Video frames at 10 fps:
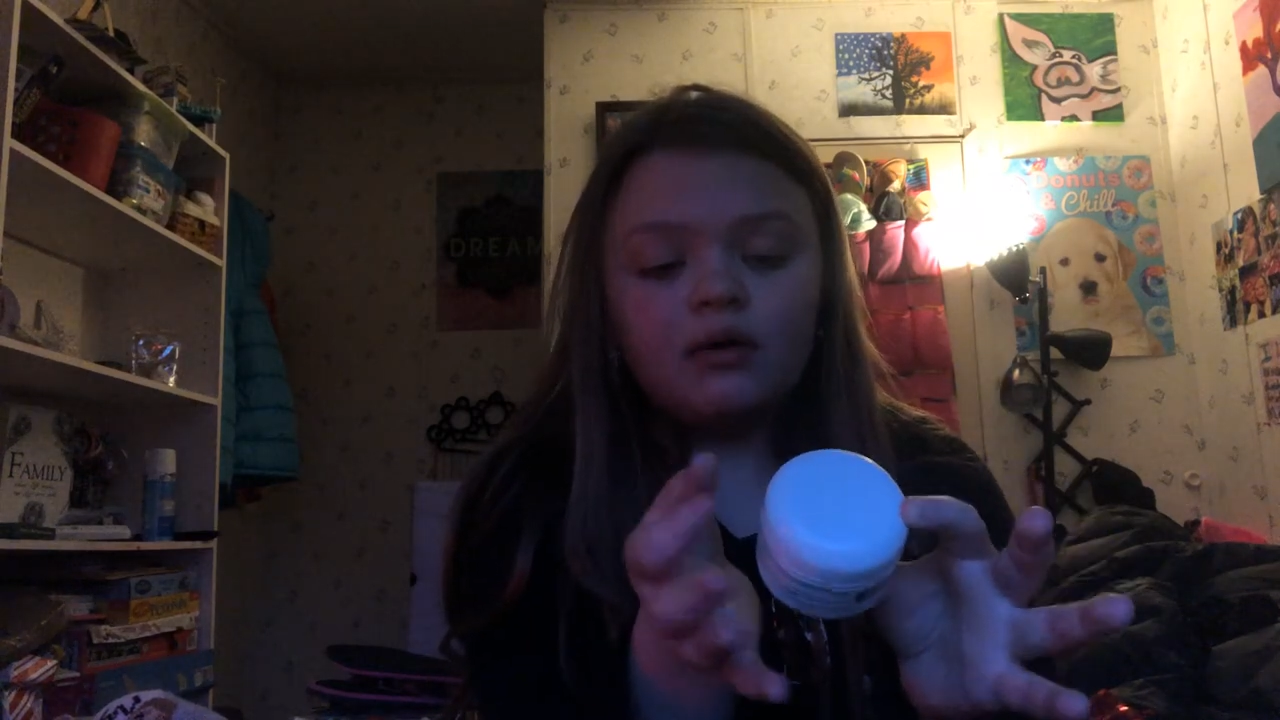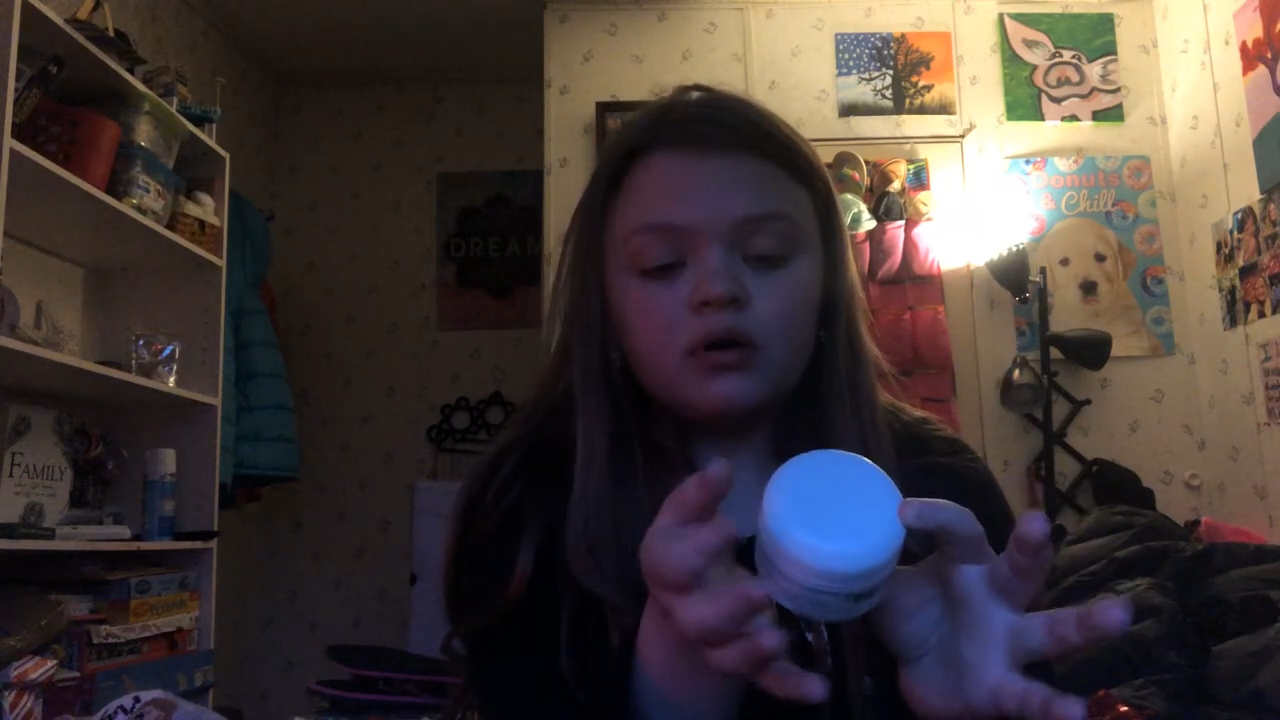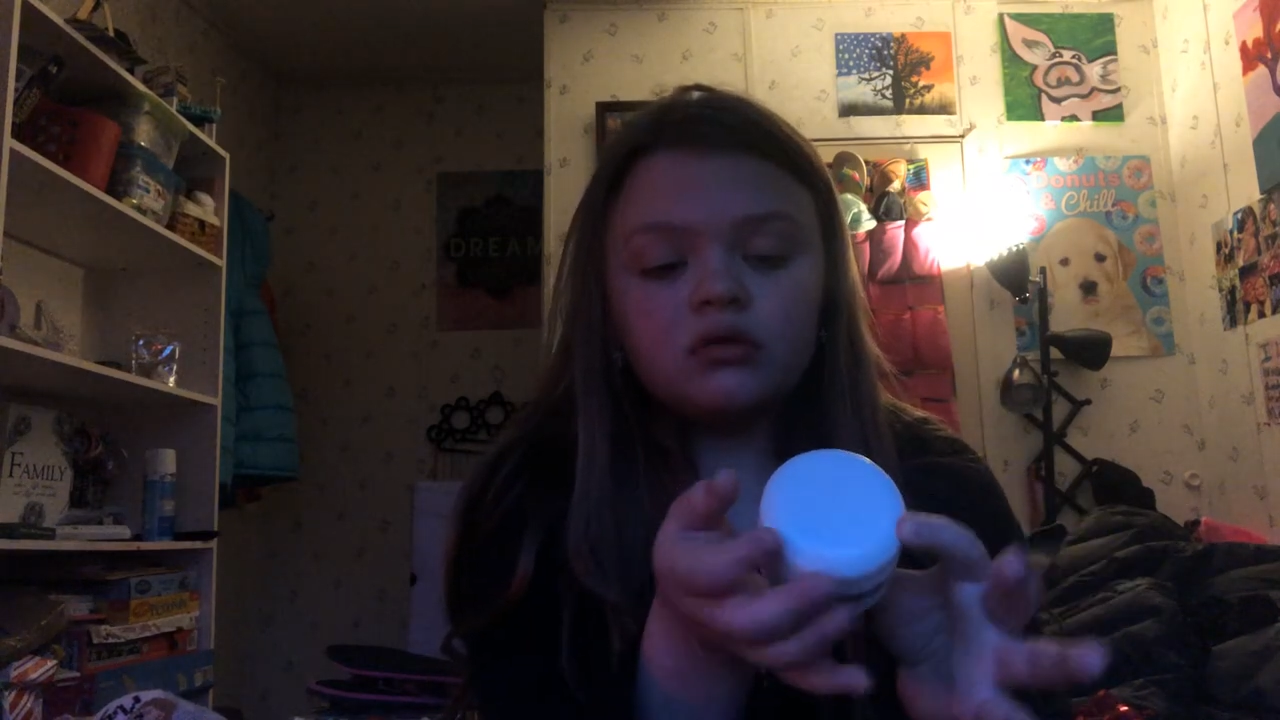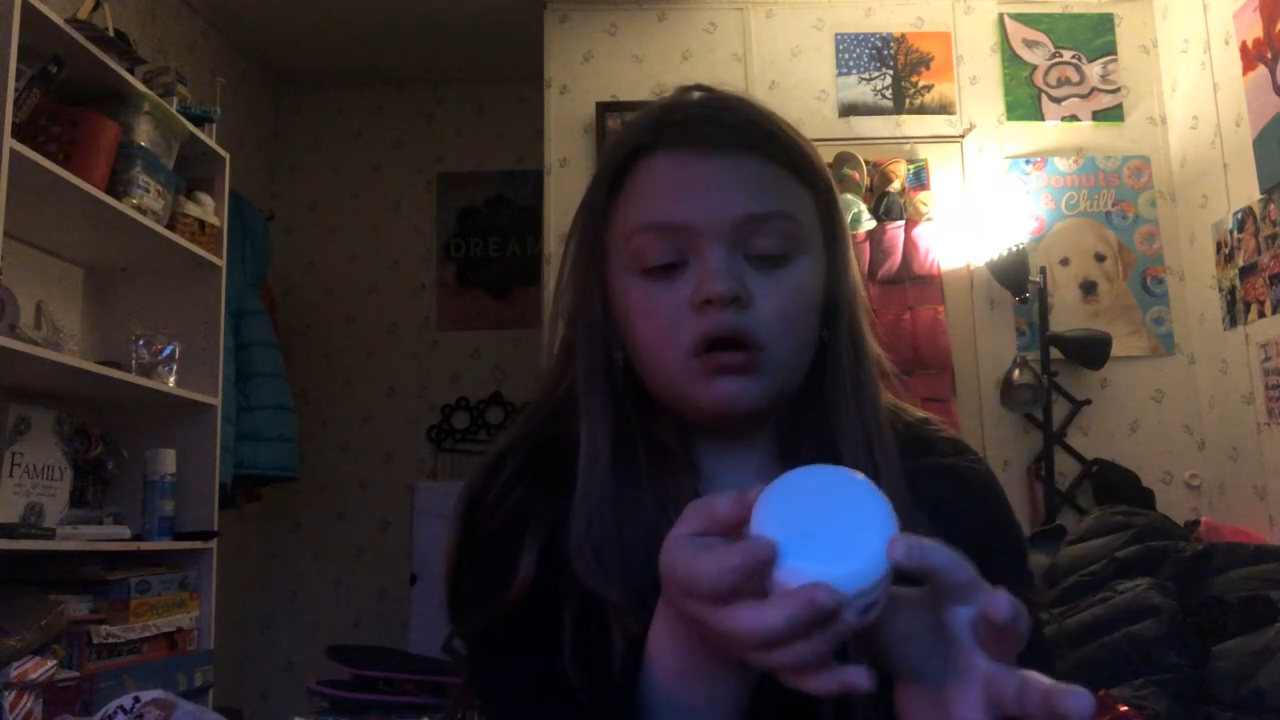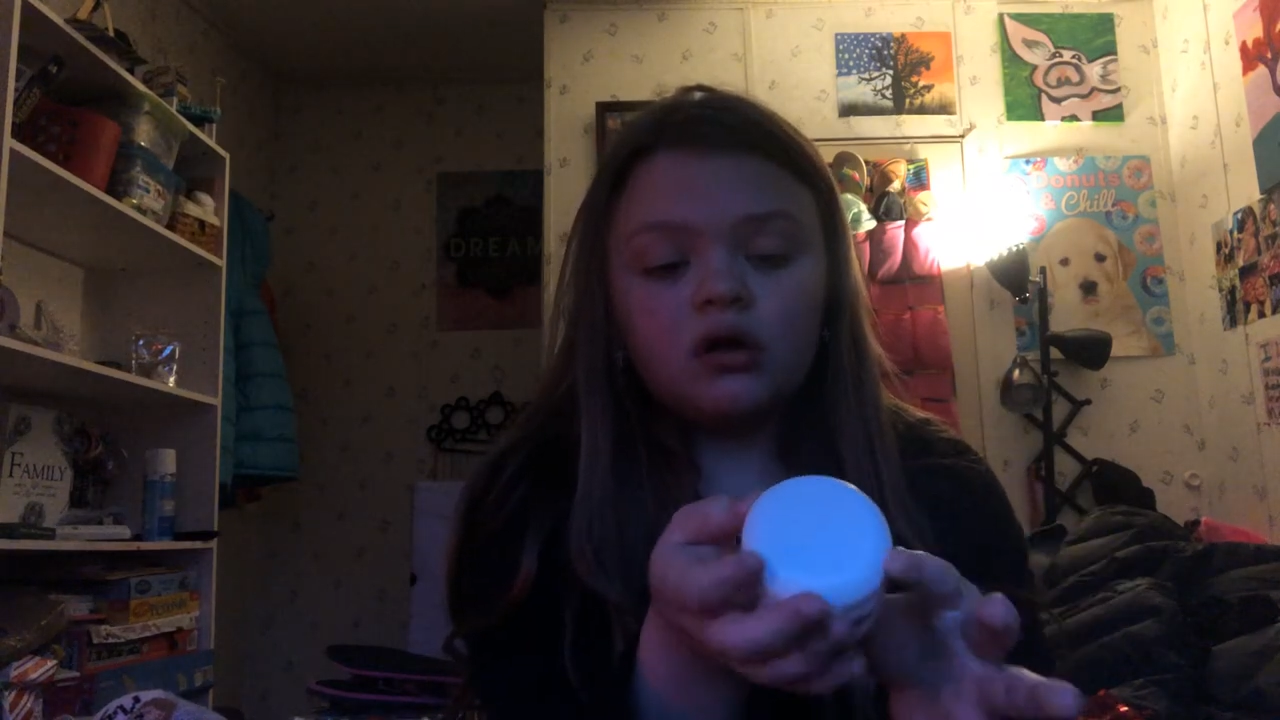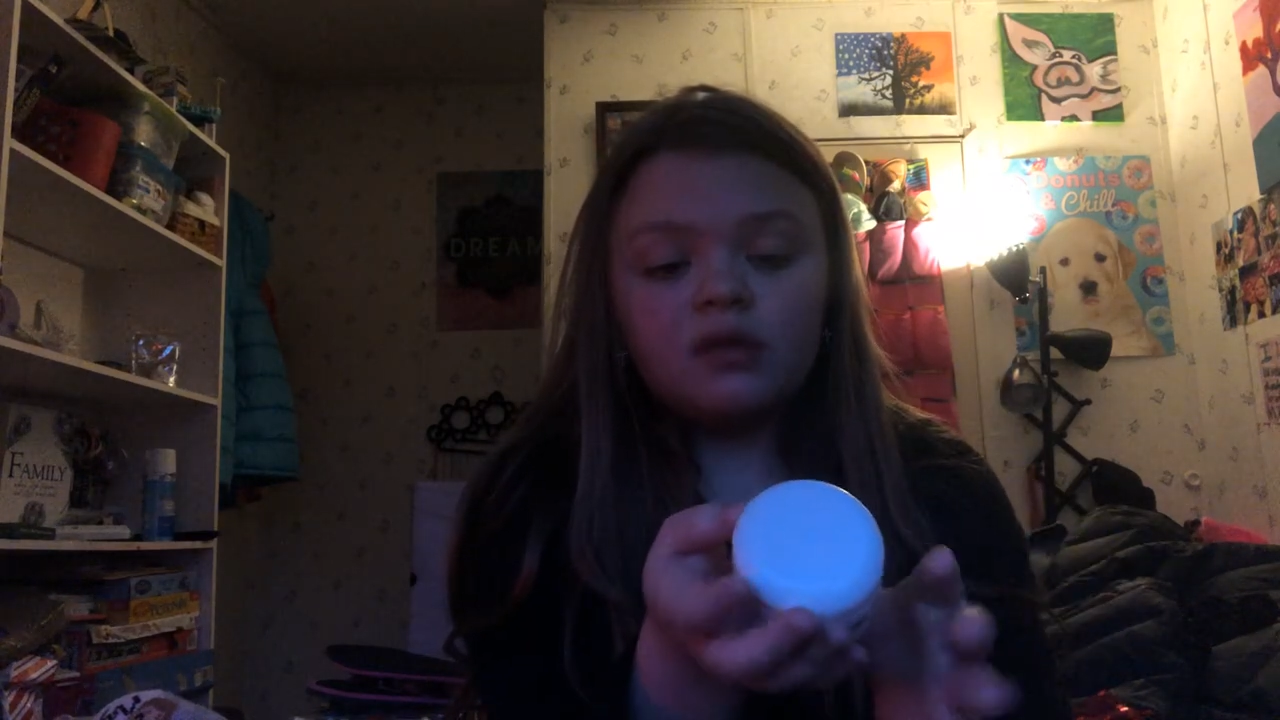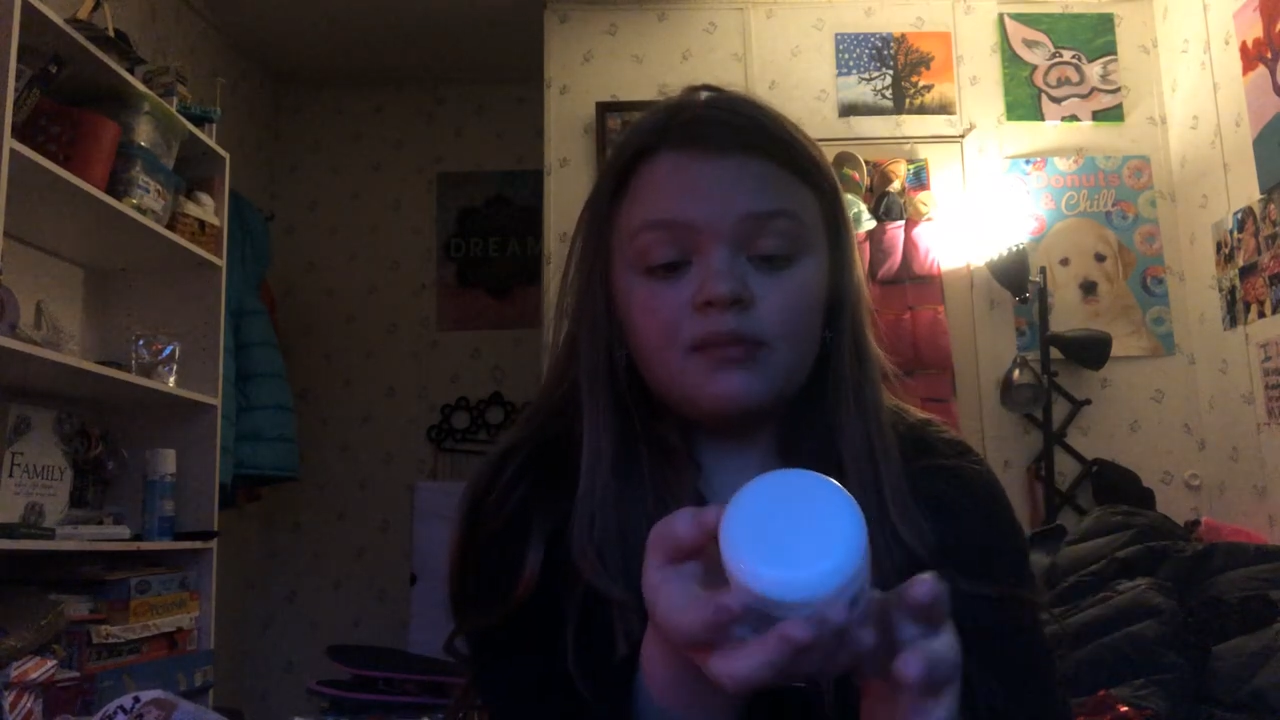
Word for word: and tonic